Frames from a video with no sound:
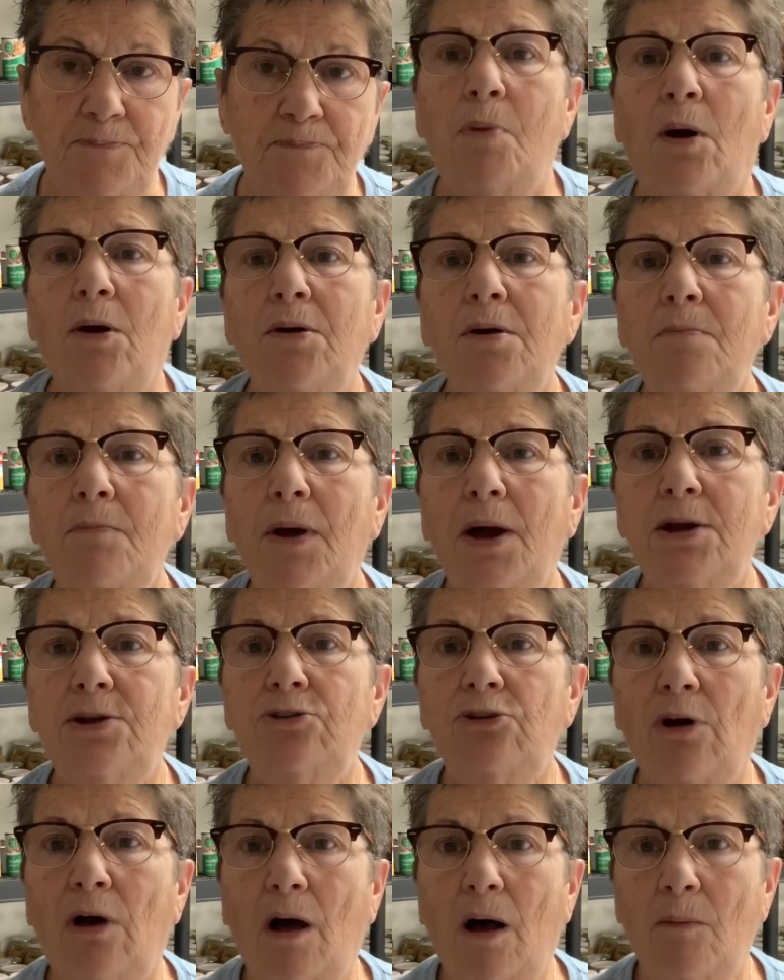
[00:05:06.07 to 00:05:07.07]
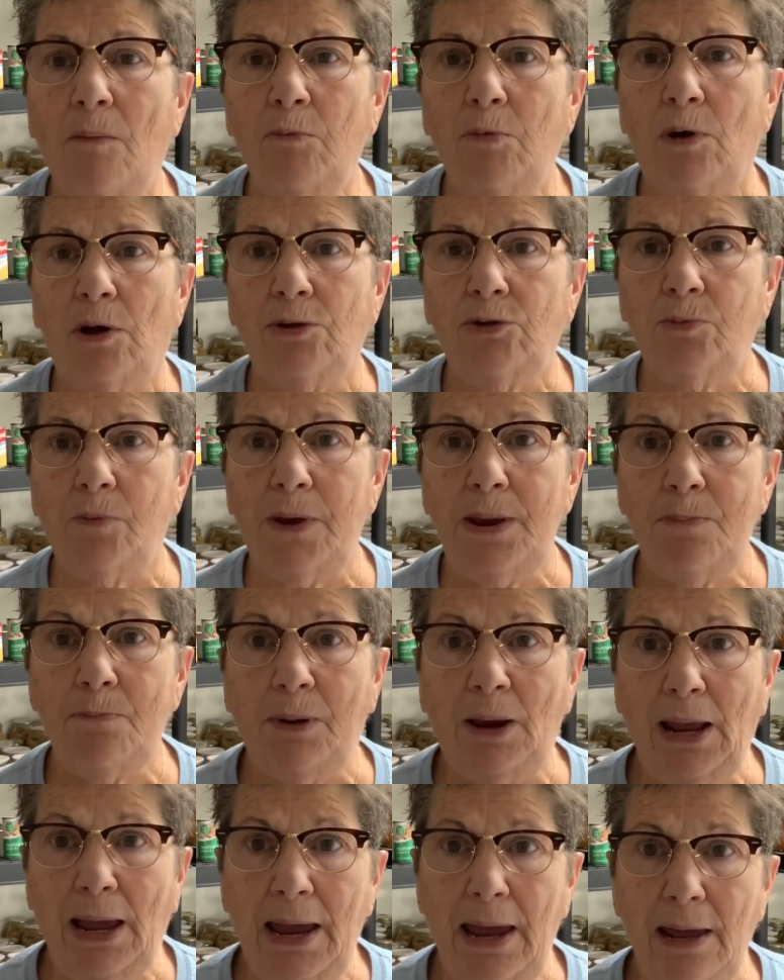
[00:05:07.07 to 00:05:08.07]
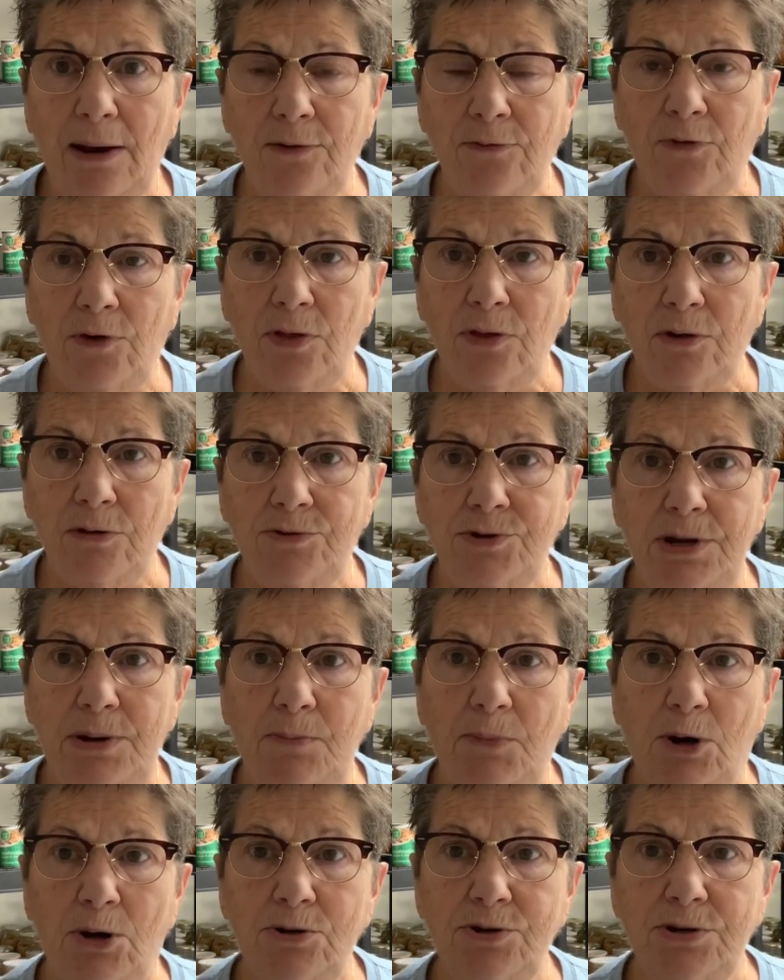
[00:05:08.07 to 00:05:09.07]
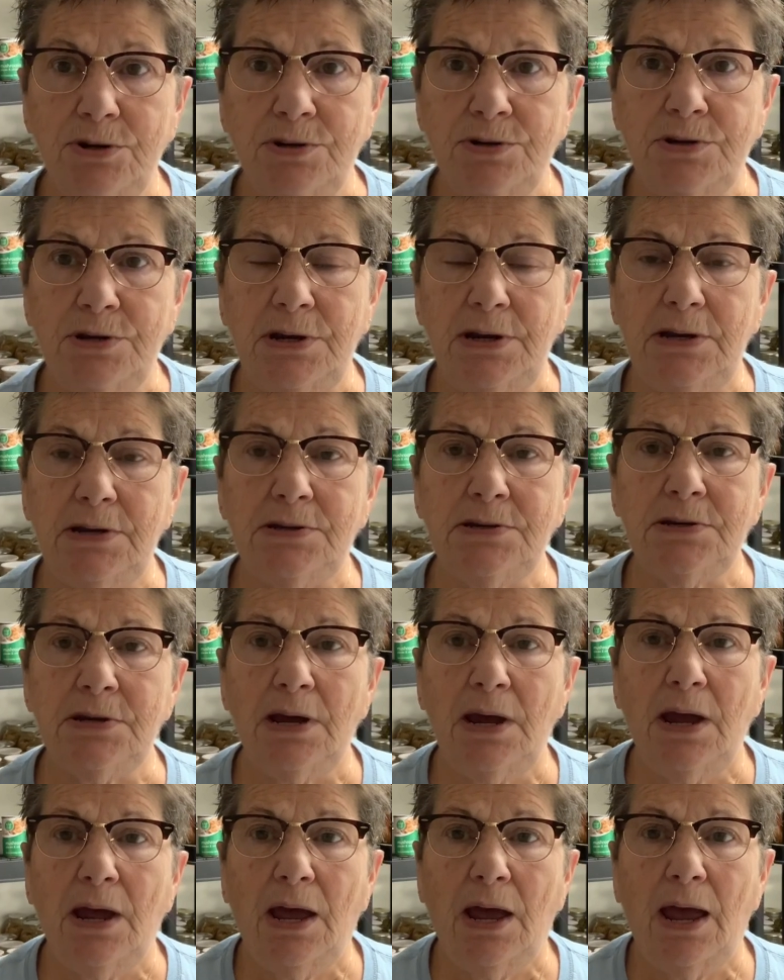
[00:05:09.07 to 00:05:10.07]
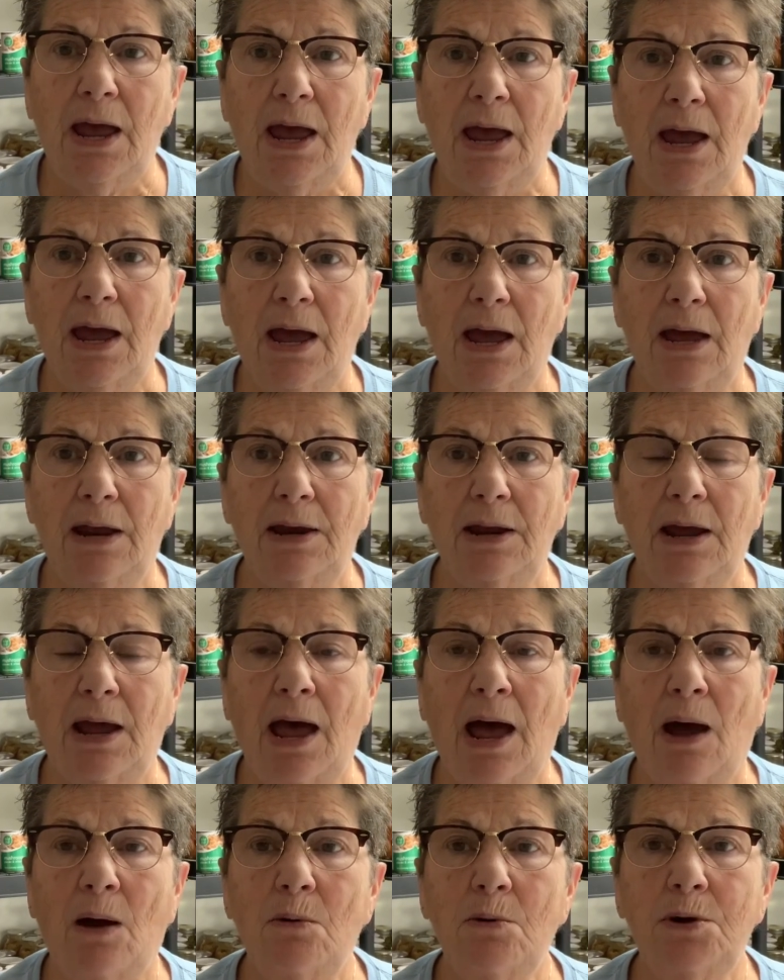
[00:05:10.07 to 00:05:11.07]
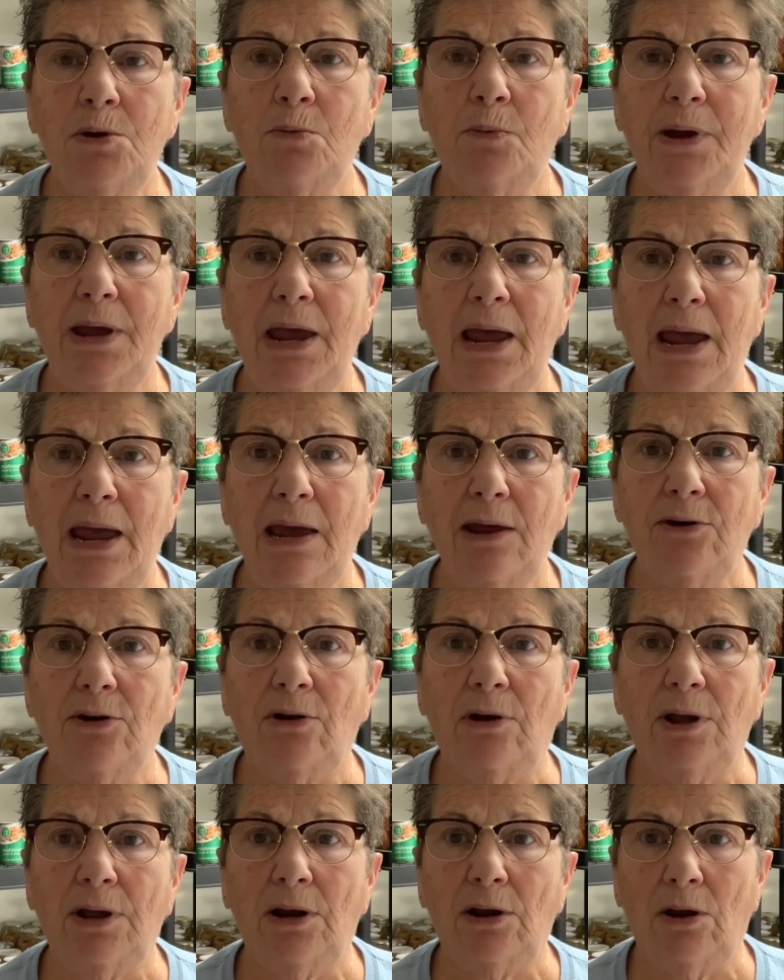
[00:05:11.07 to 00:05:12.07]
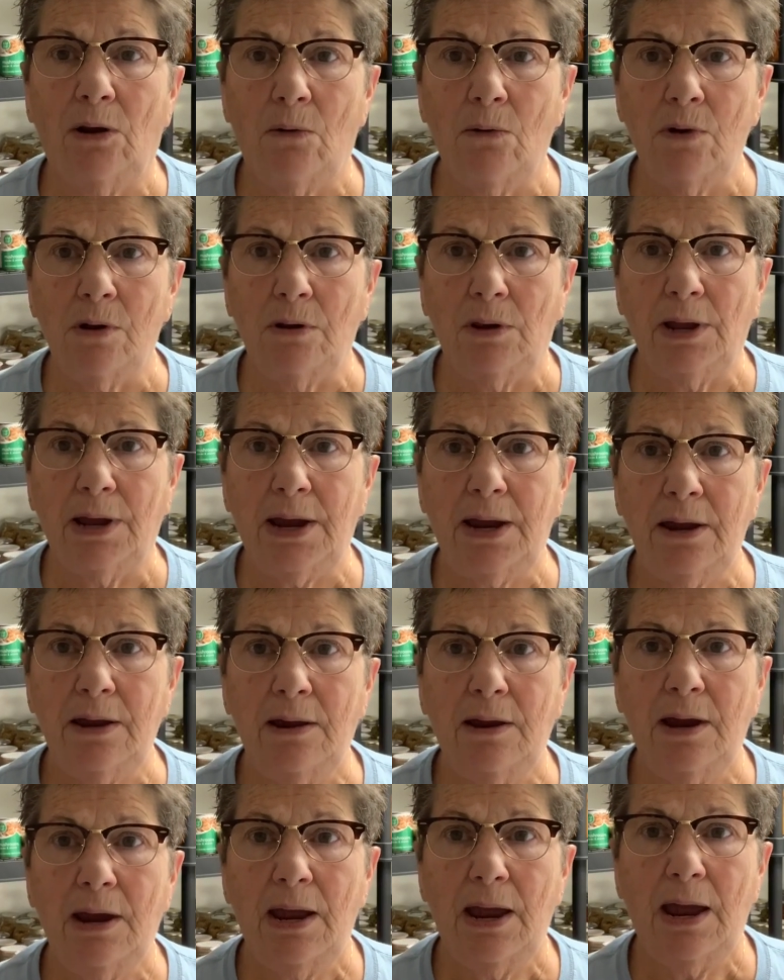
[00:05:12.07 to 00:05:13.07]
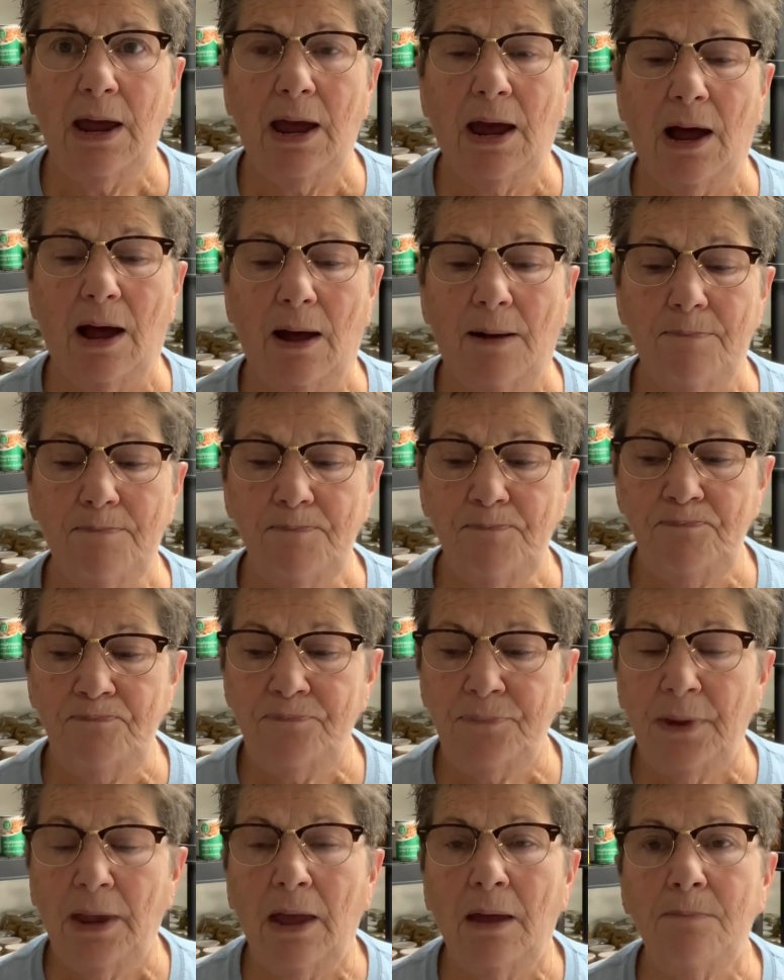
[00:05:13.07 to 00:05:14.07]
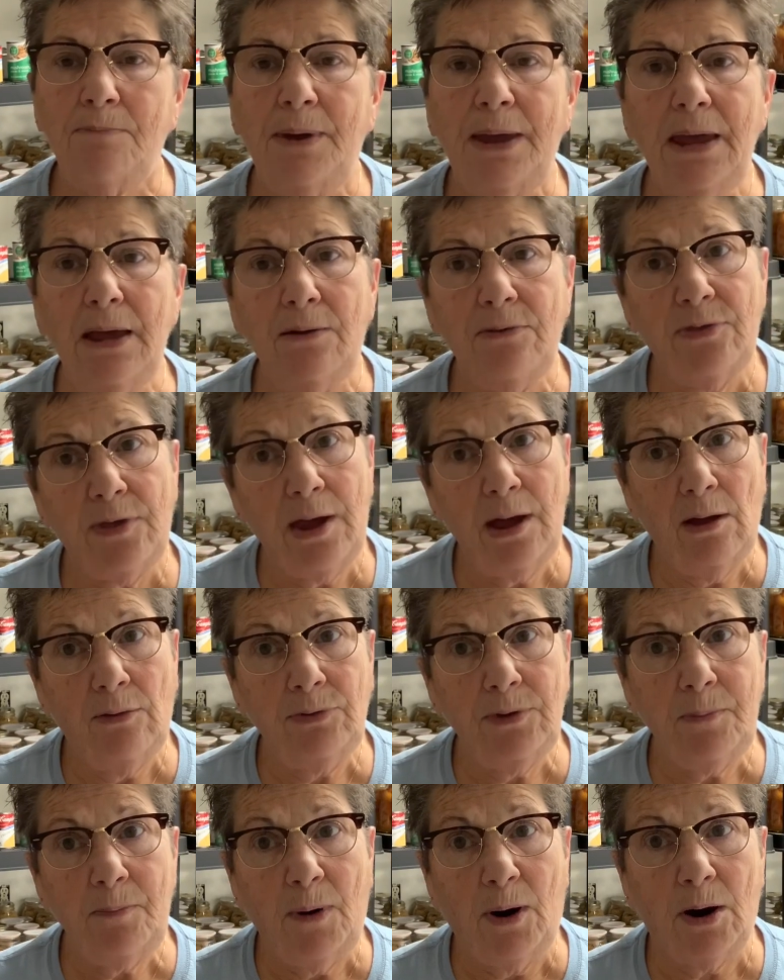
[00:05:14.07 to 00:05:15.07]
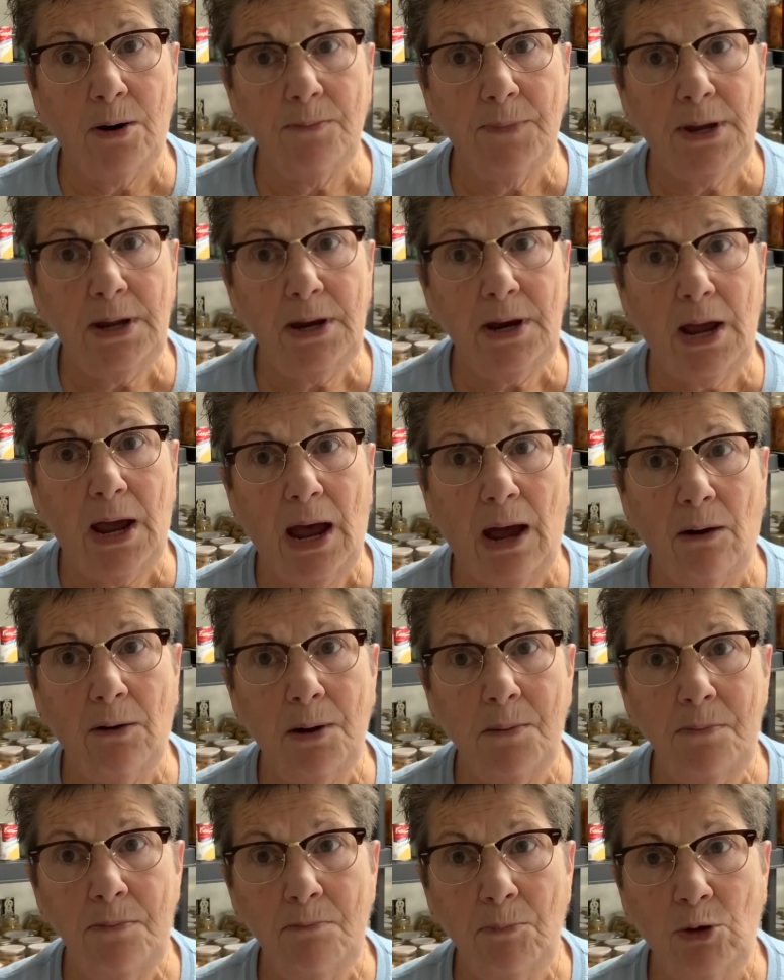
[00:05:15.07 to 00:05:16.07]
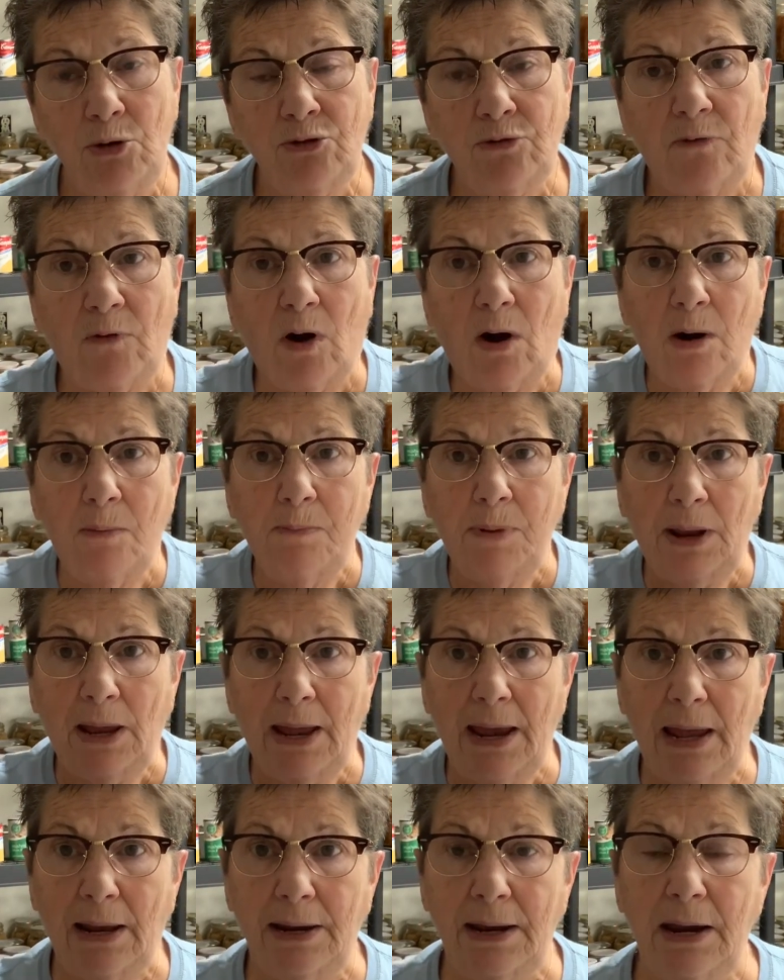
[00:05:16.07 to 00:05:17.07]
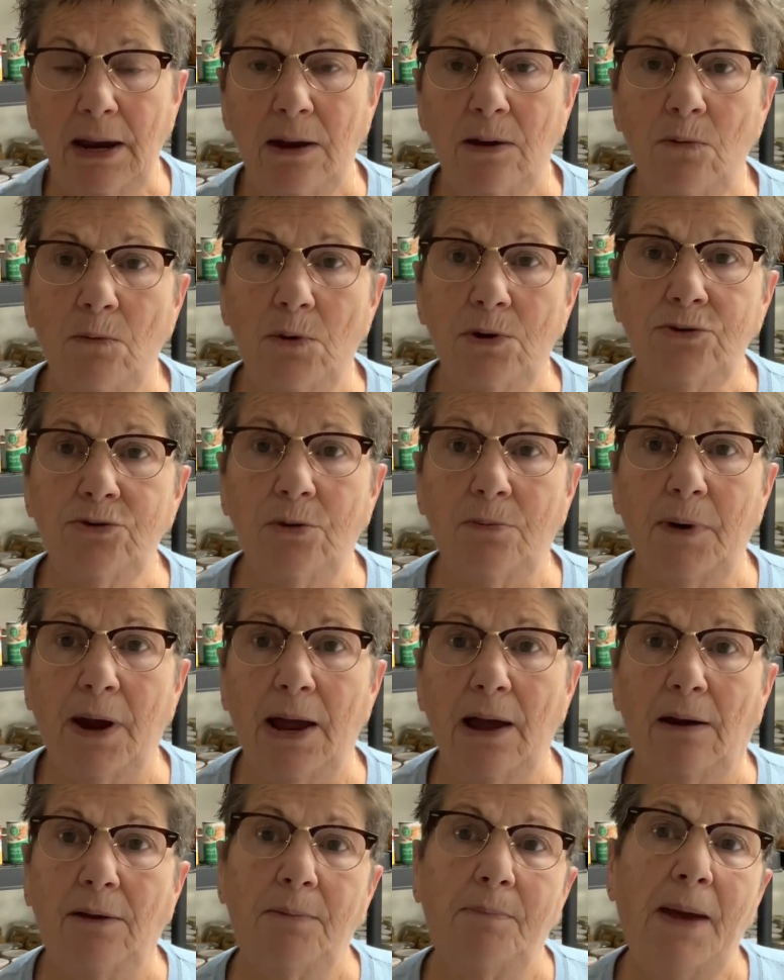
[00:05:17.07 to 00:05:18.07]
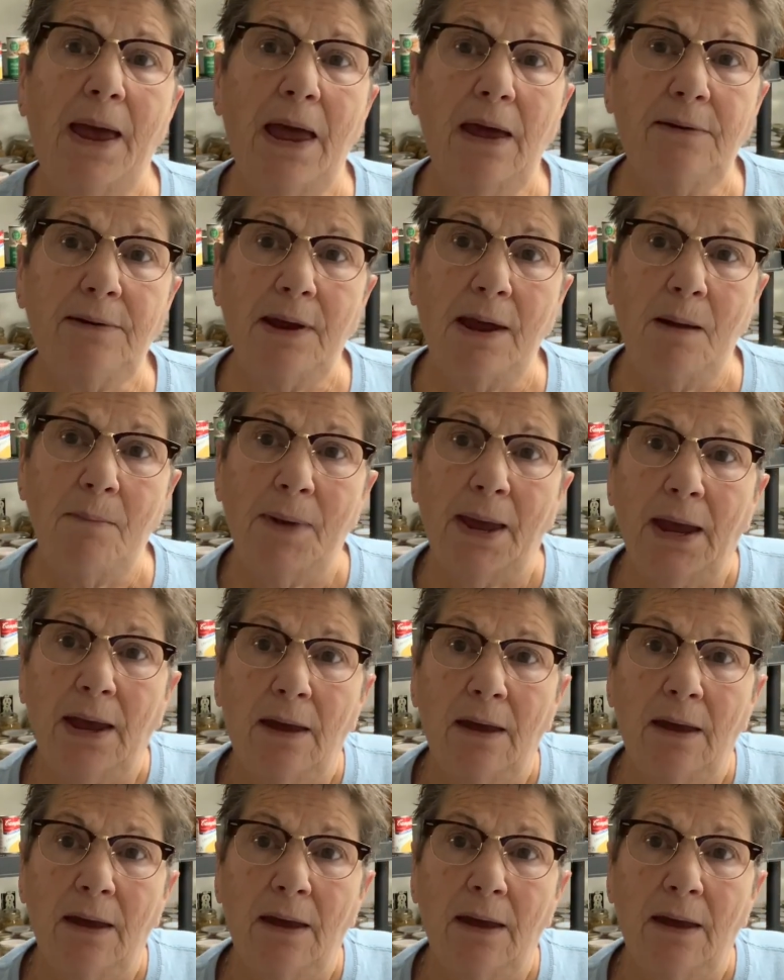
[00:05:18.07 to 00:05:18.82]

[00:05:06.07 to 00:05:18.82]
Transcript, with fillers: Part of my job was we planned for those emergencies and how would we handle it locally um, being at the health department, our most of our planning was around a pandemic.